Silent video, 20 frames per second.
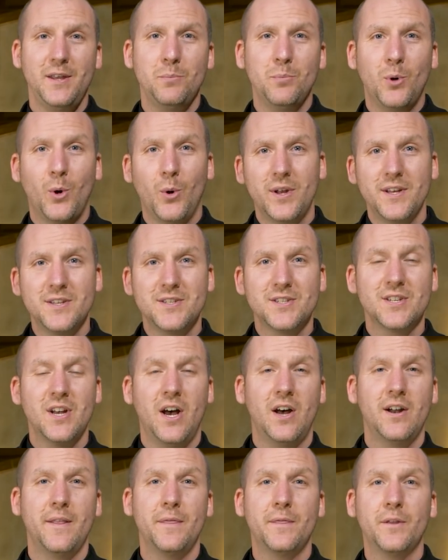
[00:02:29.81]
He pulled his
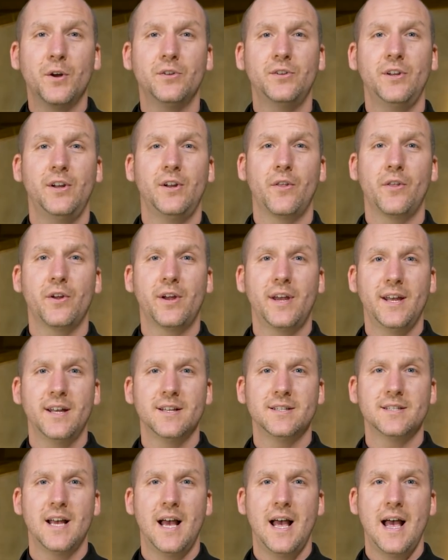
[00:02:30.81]
son and 13 other
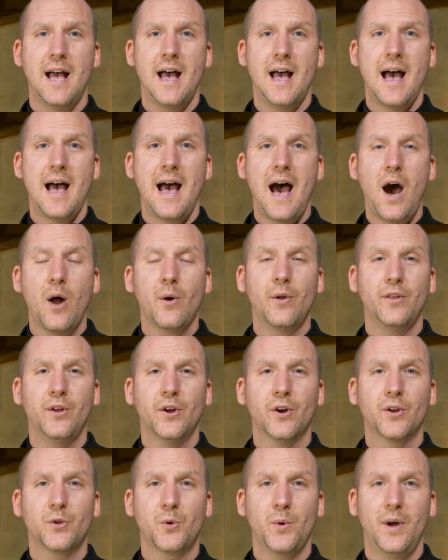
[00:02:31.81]
kids out of
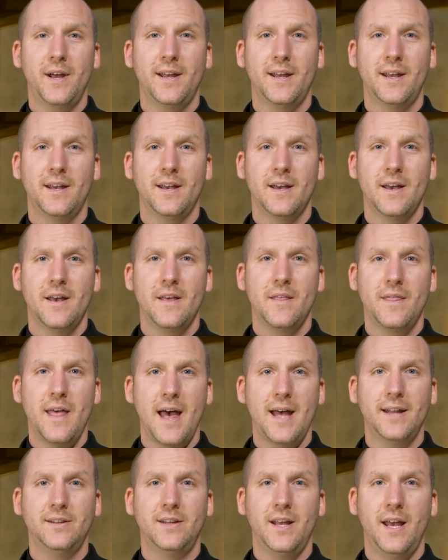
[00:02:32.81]
the earthquake
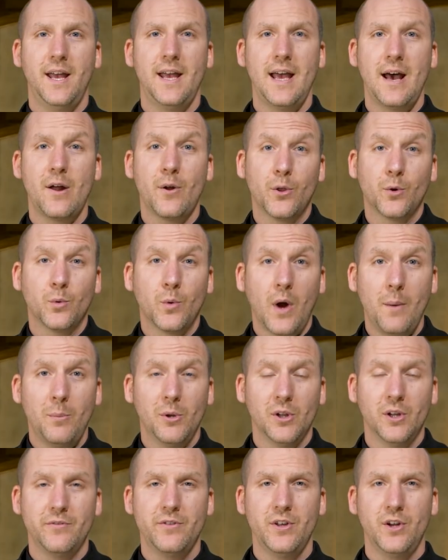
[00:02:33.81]
that day, out of the
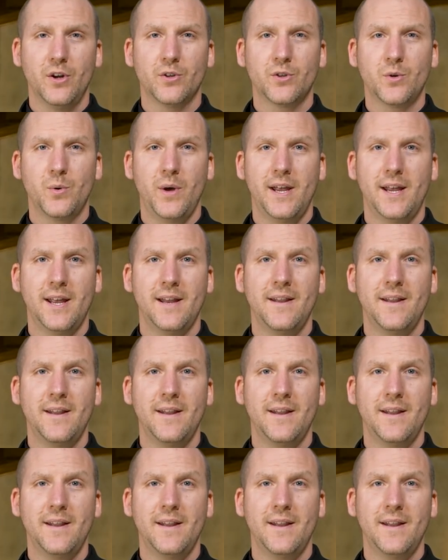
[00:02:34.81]
rubble of the earthquake.